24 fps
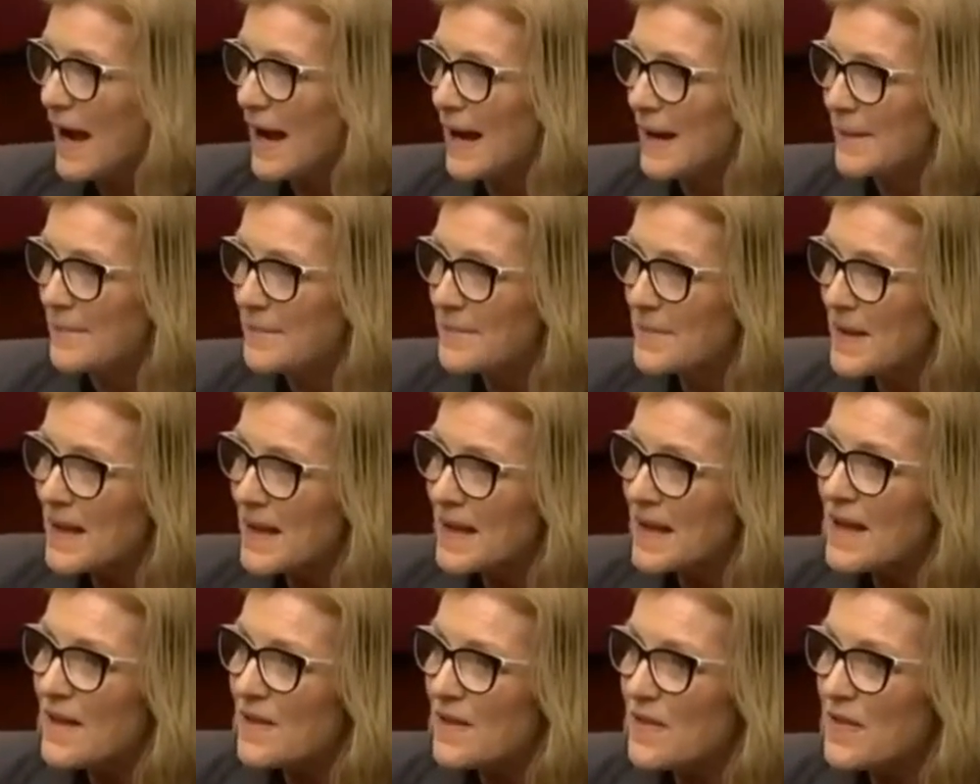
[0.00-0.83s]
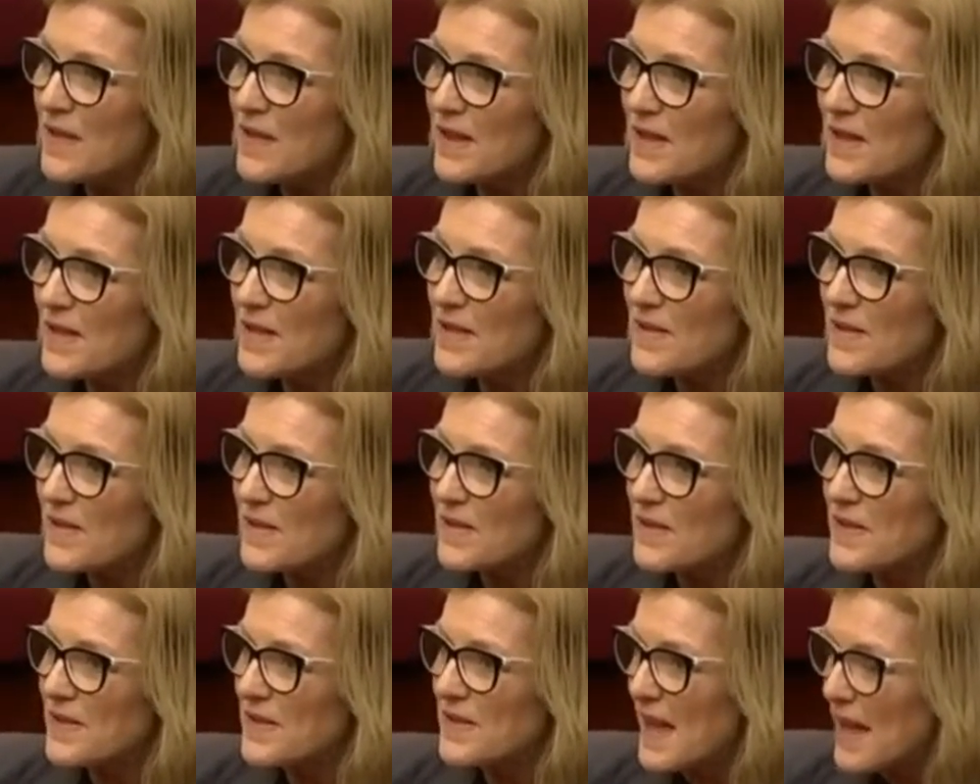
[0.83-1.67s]

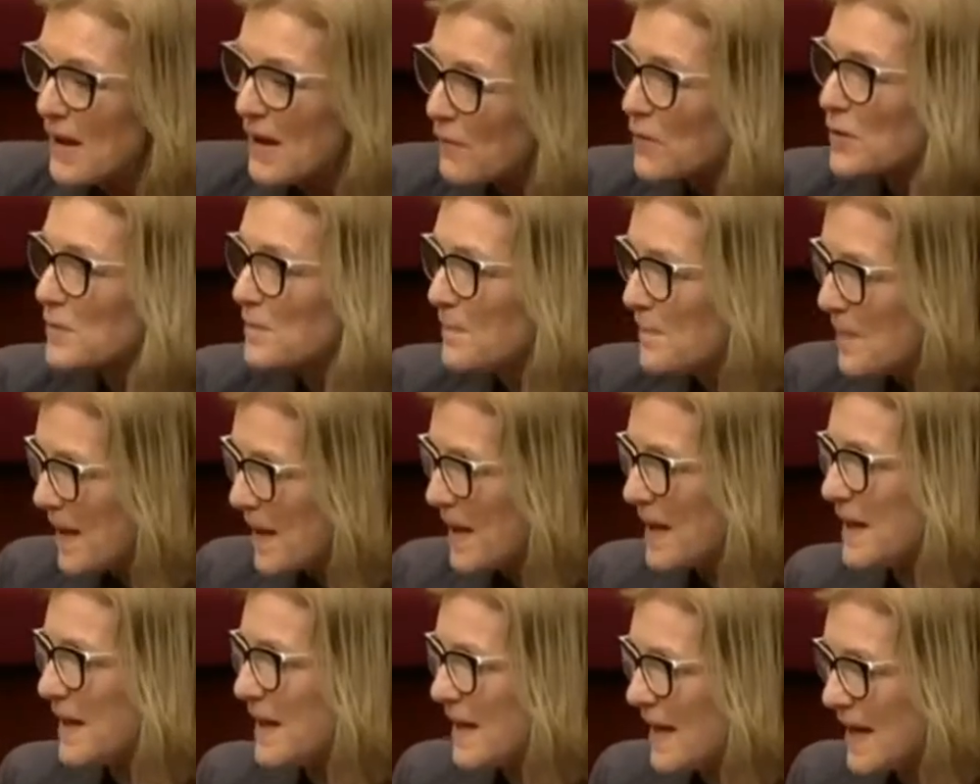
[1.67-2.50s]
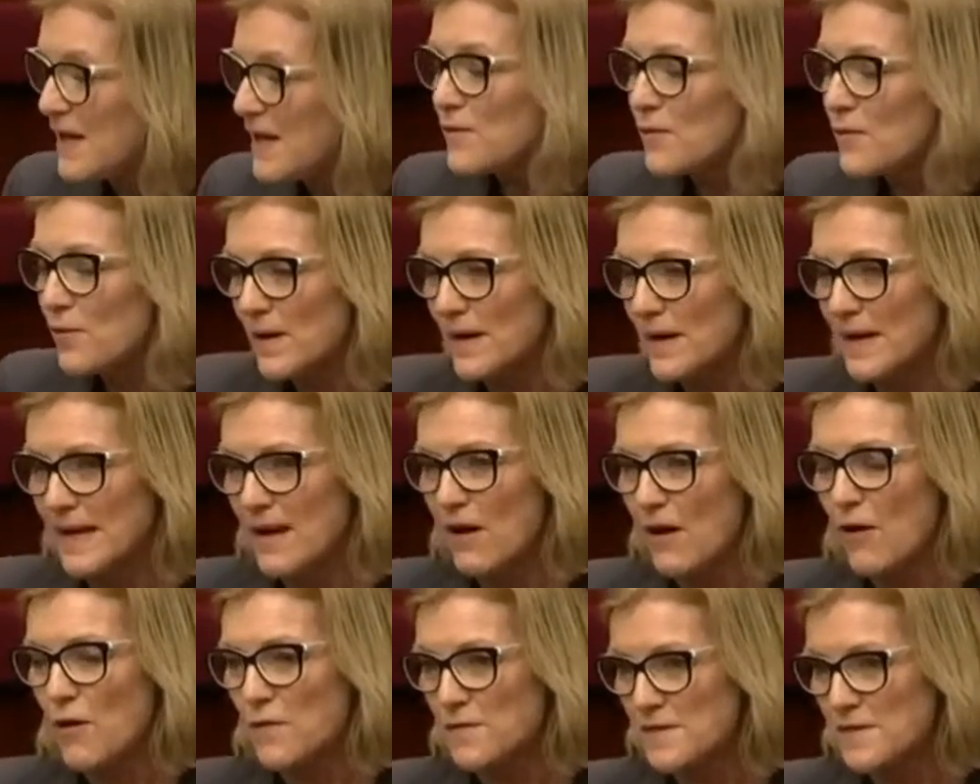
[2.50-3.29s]
that would be equally